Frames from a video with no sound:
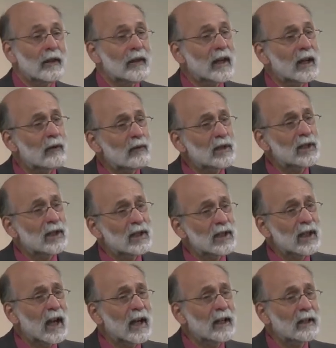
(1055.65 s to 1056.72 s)
that it was
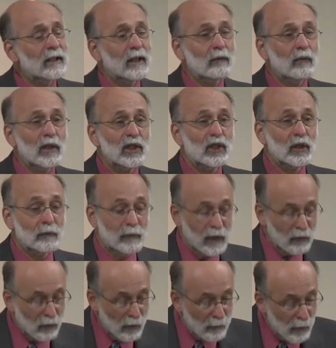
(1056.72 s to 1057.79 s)
decided that we should
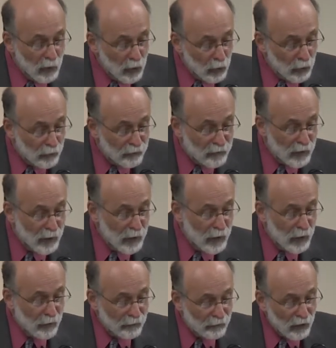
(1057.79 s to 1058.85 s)
be removed
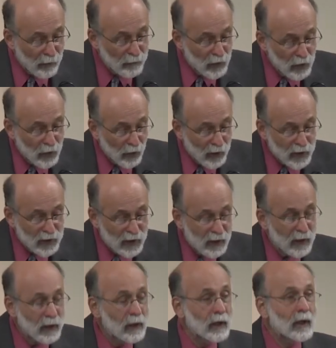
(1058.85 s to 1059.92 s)
from New York
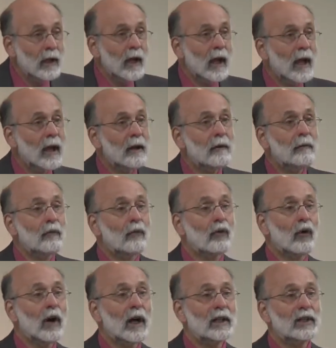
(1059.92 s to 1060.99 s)
City and
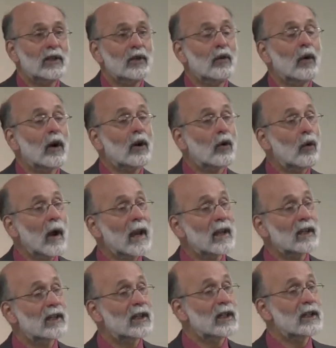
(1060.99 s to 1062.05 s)
brought to
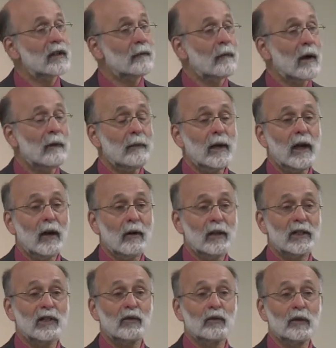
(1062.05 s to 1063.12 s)
acquaintances of my
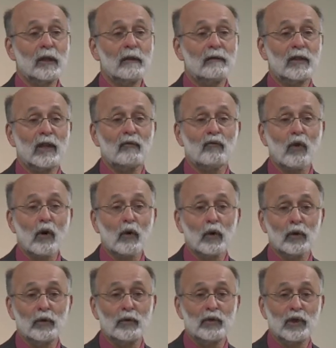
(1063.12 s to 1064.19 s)
parents who lived in
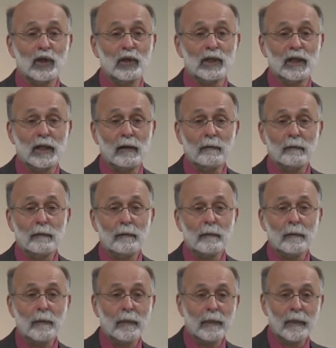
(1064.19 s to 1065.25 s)
rural New Jersey.
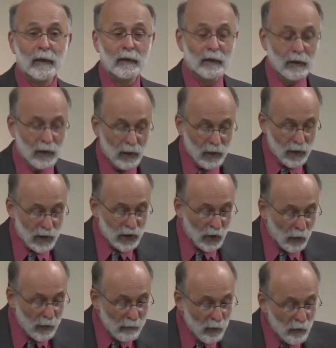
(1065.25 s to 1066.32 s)

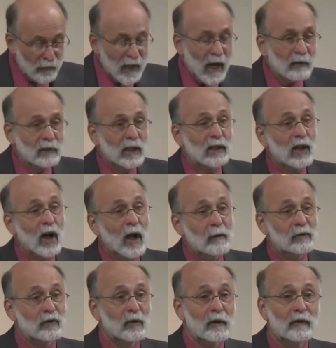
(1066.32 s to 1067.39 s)
So we moved out to
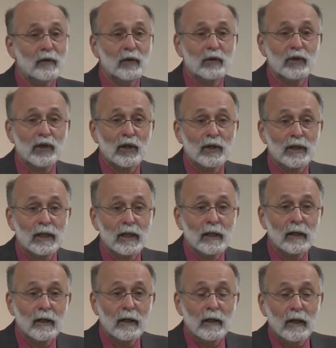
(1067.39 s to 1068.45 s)
Toms River, New Jersey.
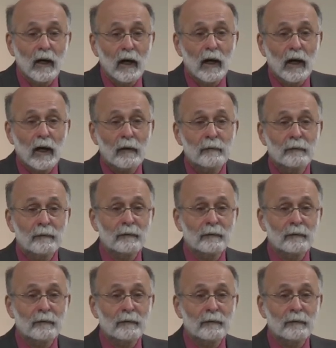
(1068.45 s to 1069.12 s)
Uh,